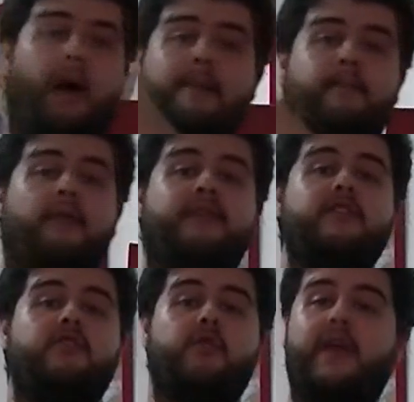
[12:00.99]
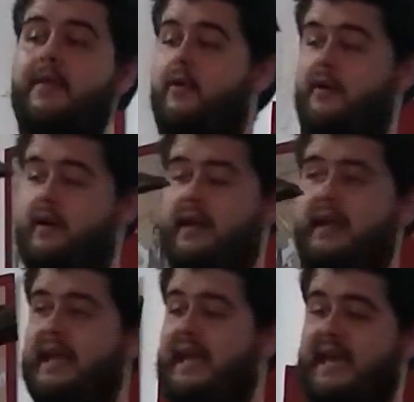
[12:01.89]
I bought this together,
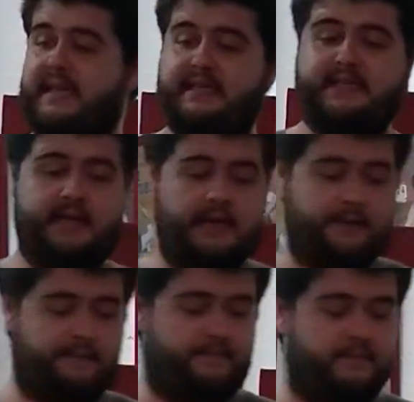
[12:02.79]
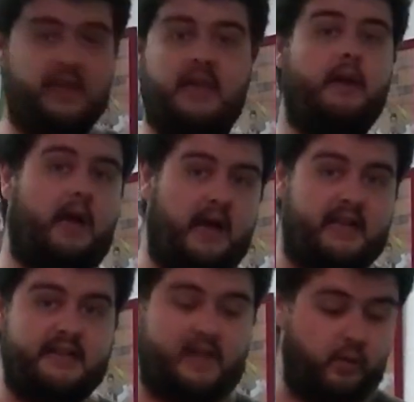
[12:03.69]
and
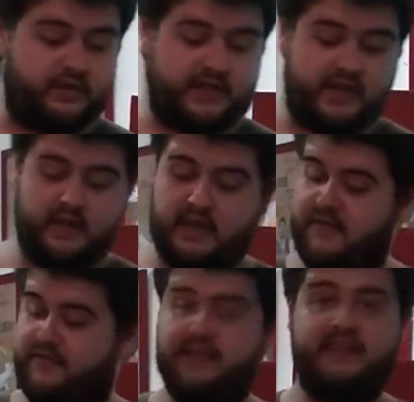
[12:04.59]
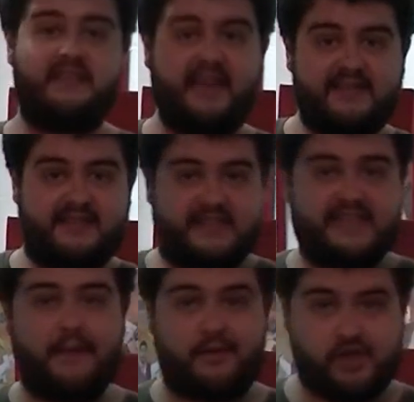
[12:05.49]
as I was saying, if this gets
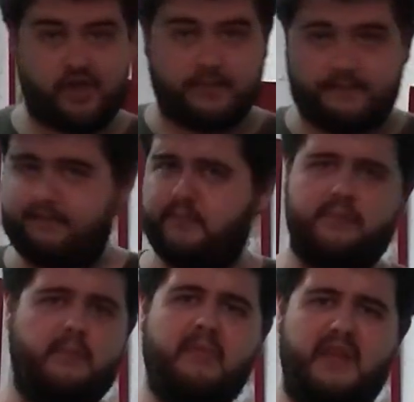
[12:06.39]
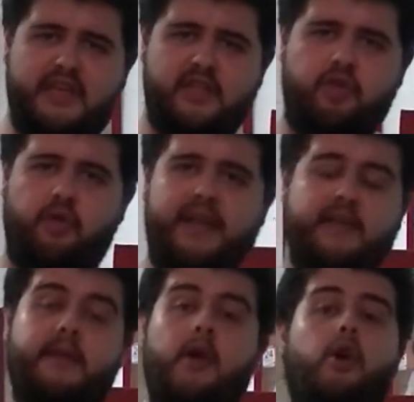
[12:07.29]
damaged, it's
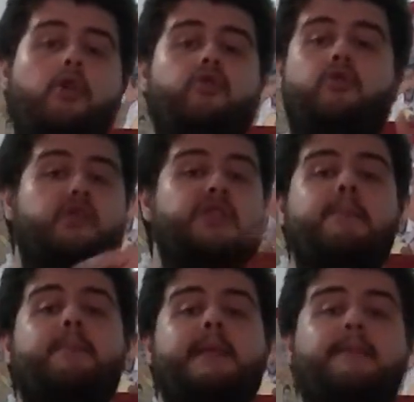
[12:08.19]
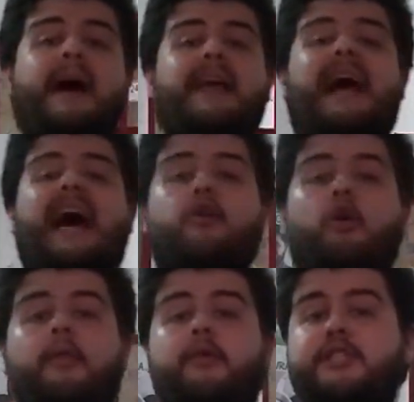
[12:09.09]
great to simply buy
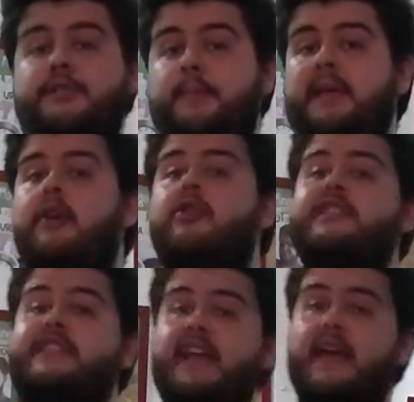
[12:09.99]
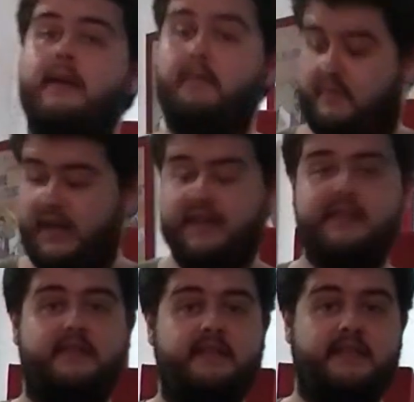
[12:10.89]
another speaker stand that
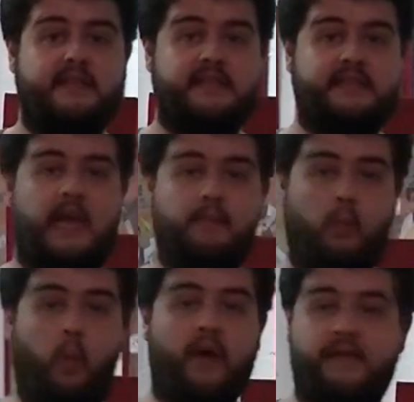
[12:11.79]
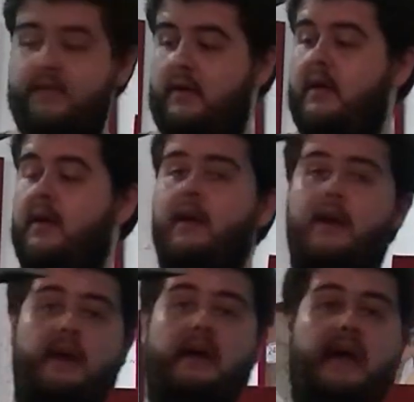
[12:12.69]
is this same width,
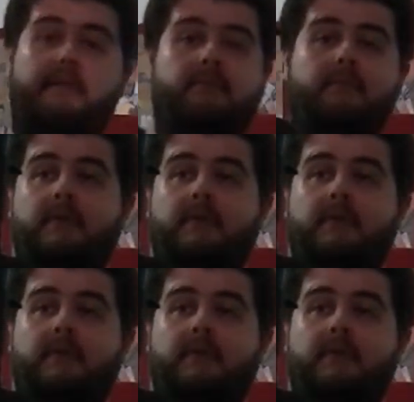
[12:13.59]
and